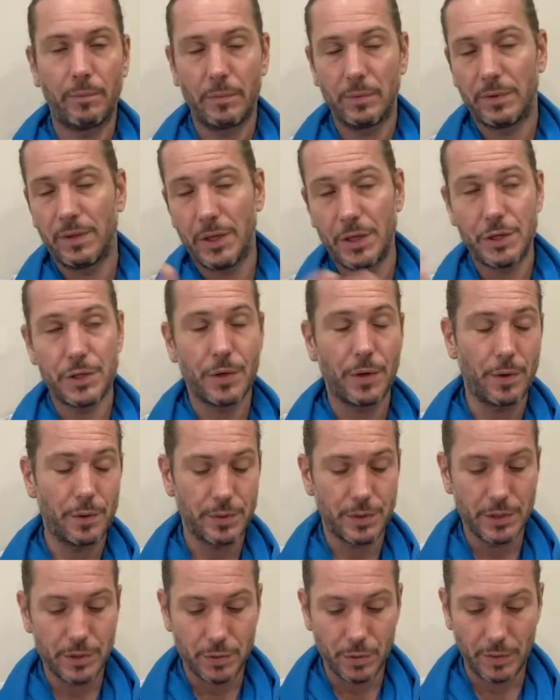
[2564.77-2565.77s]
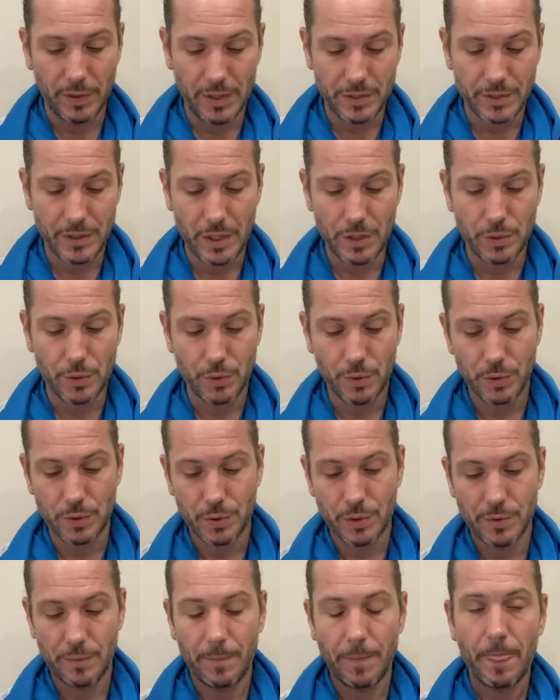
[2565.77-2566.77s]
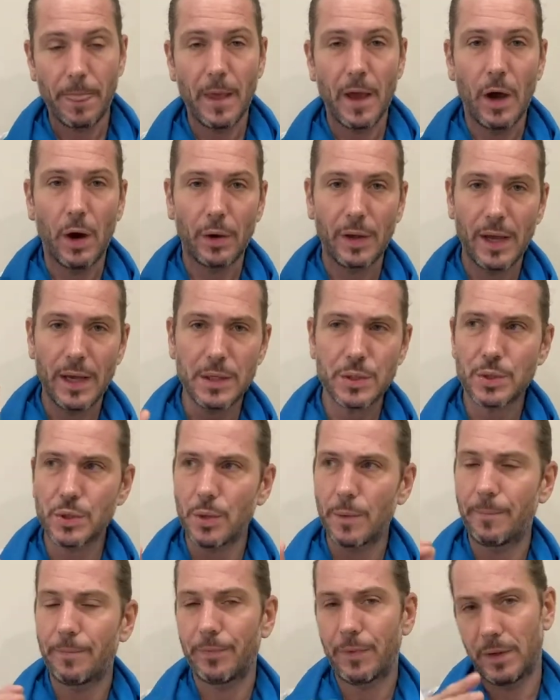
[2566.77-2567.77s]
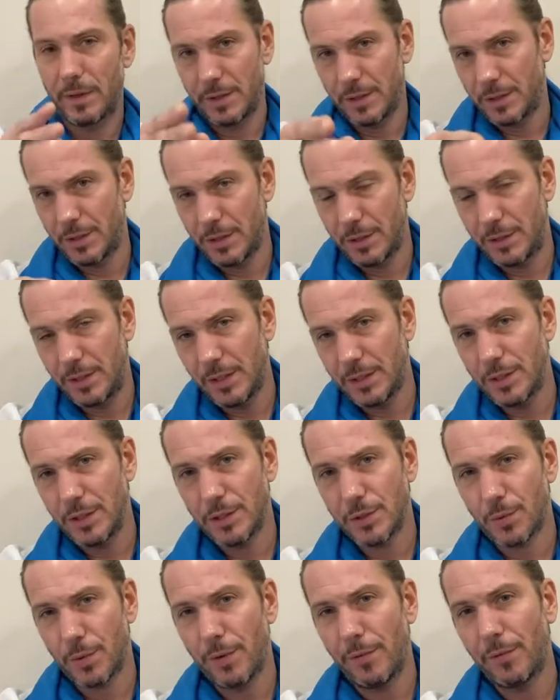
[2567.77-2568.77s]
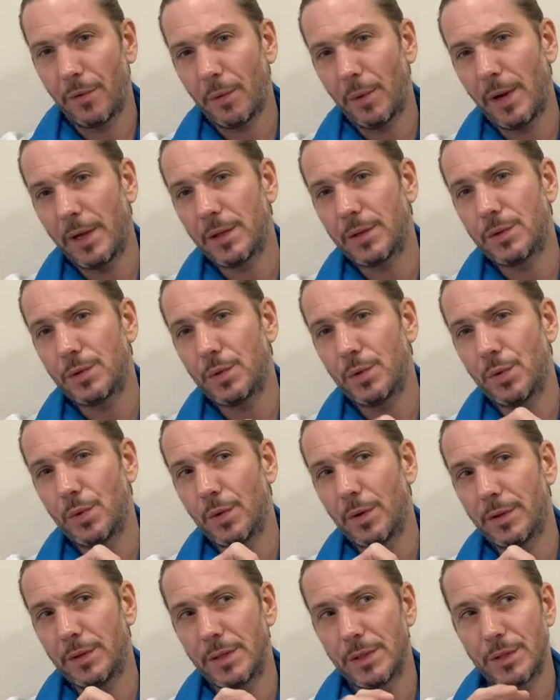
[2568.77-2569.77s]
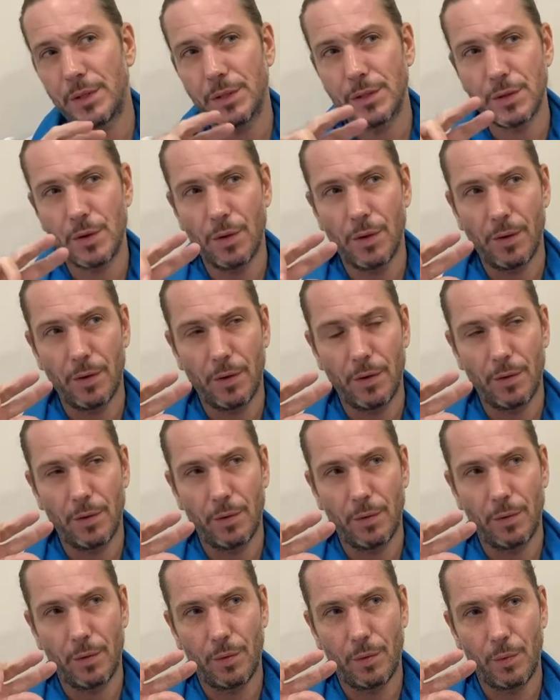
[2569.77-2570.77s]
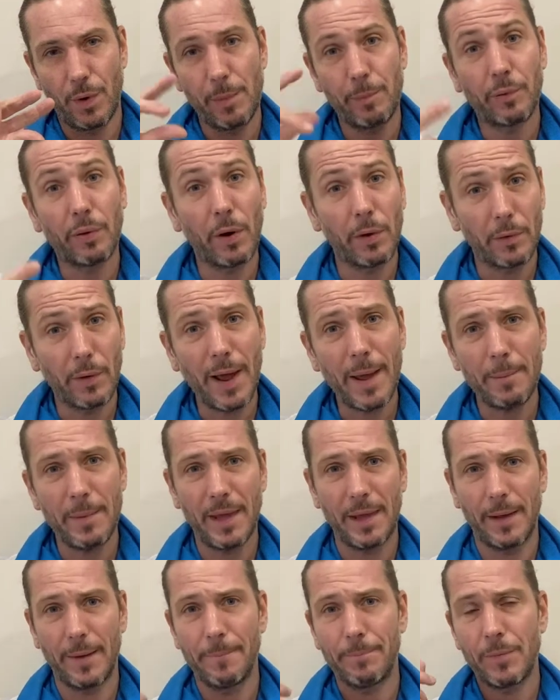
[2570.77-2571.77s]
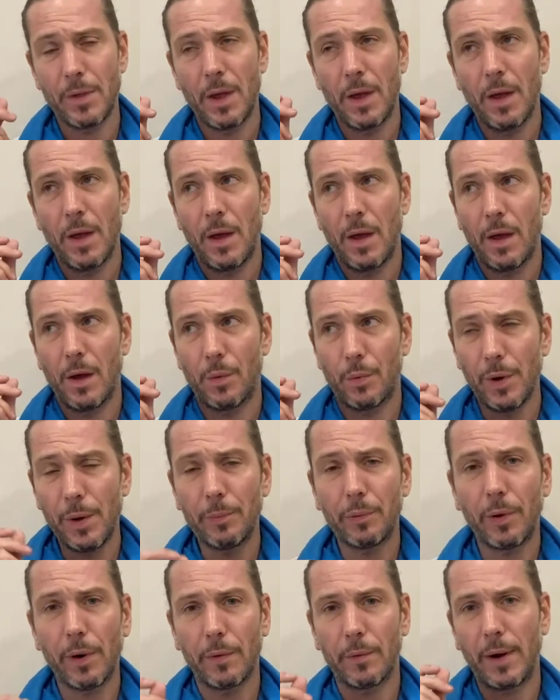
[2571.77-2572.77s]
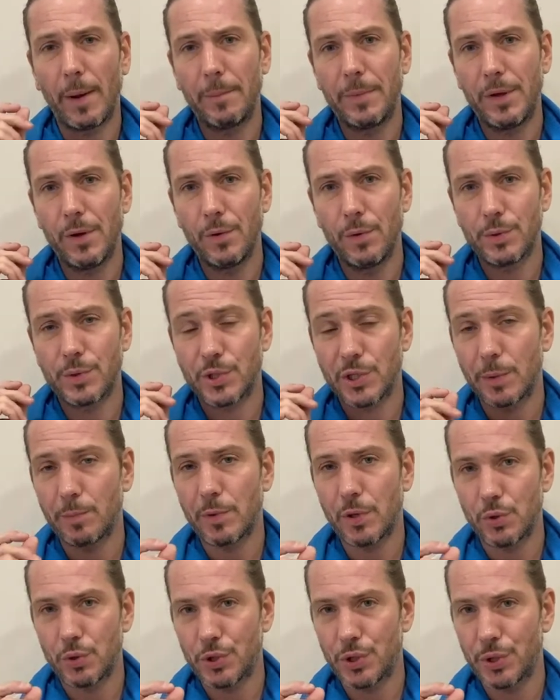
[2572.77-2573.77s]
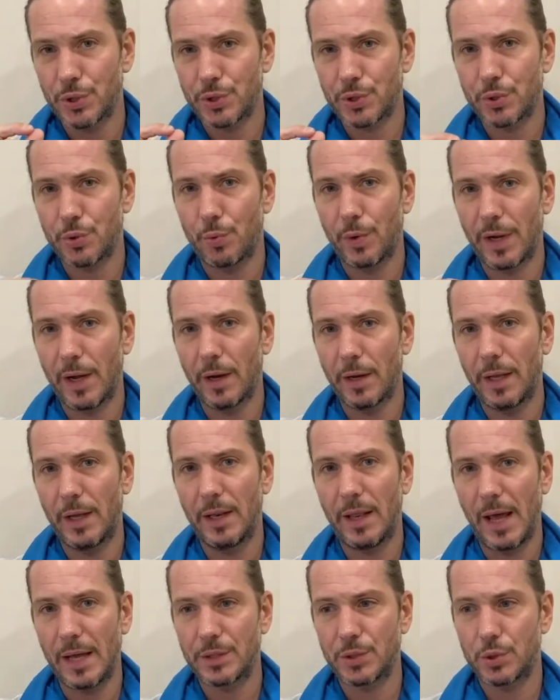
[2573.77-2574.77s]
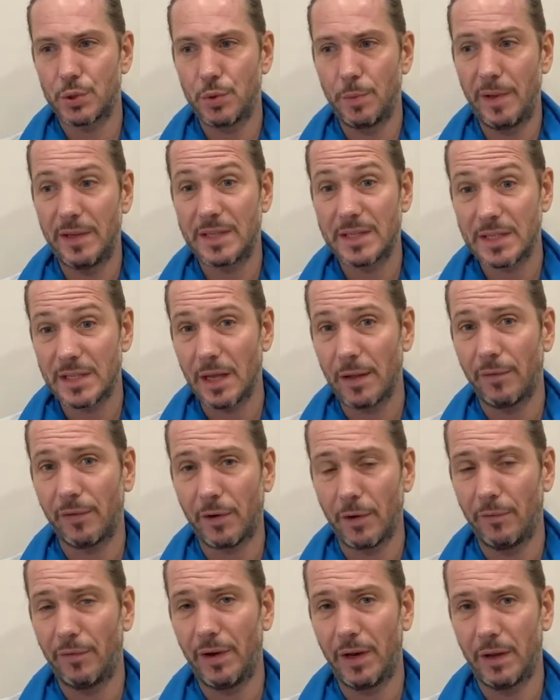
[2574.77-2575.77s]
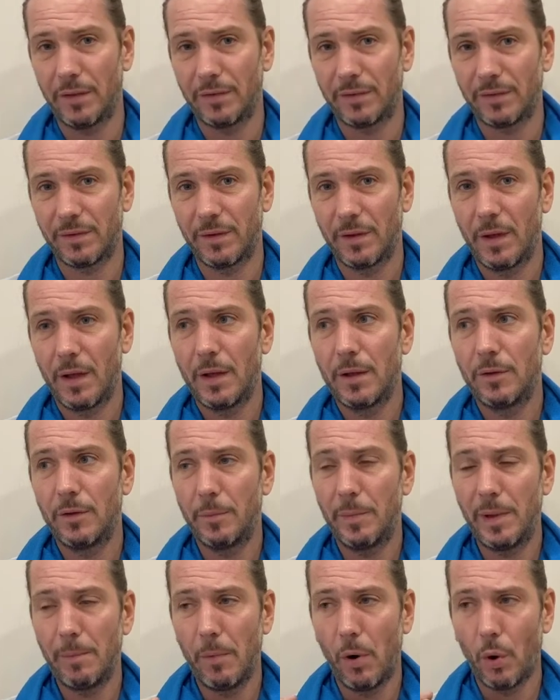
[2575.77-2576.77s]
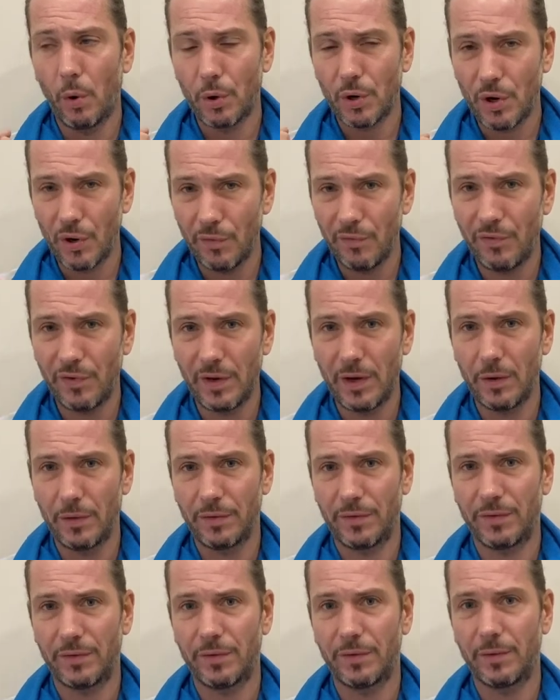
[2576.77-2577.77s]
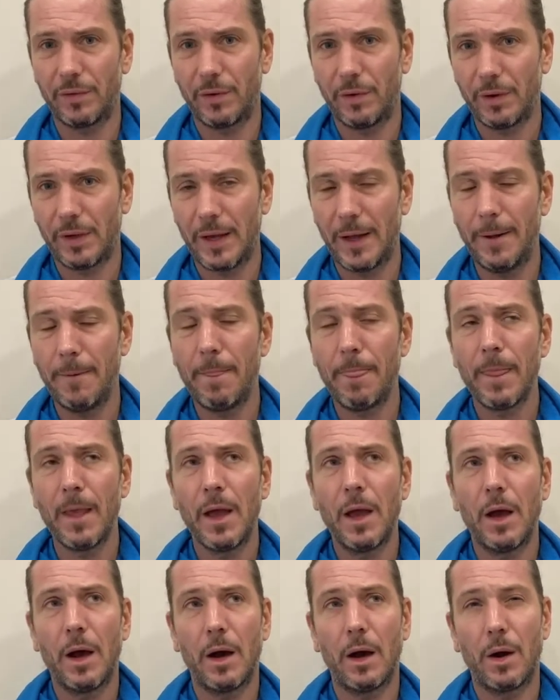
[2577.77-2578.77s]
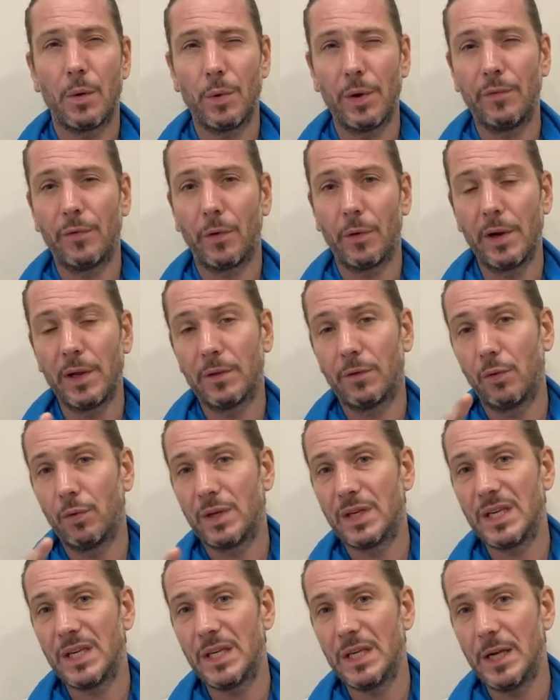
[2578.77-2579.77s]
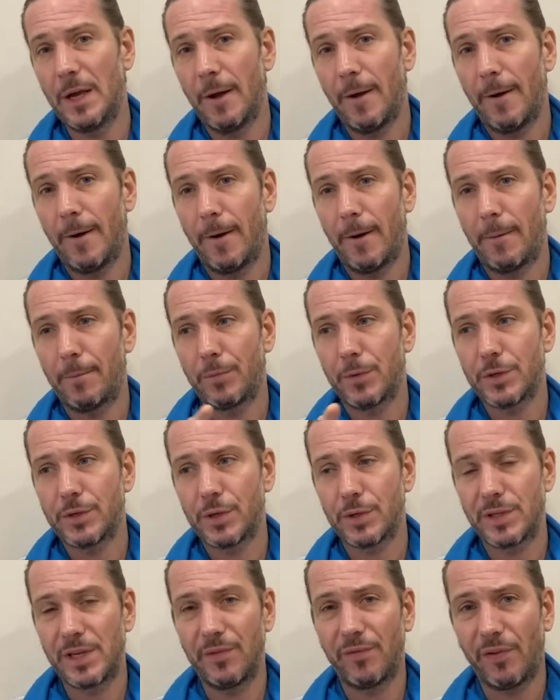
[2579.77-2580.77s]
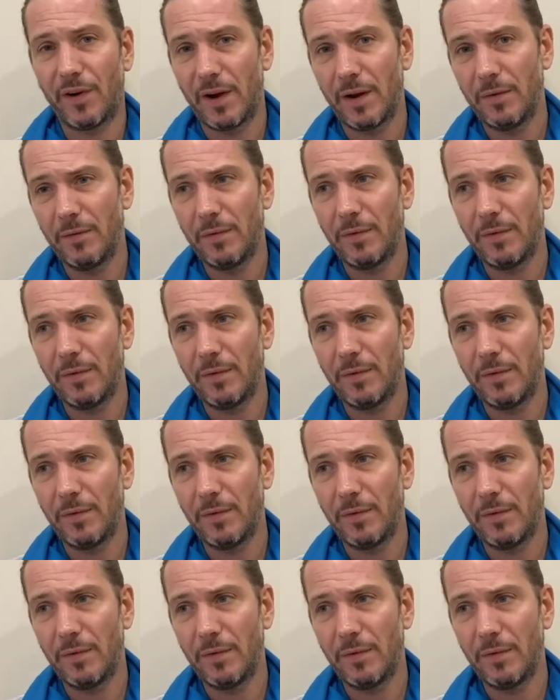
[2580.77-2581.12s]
teachers, and so on, they say to you. Okay, so this is referring to, this is reprogramming. Reprogram your subconscious regarding that, to be self-confident, to be more confident. Okay, referring to key 35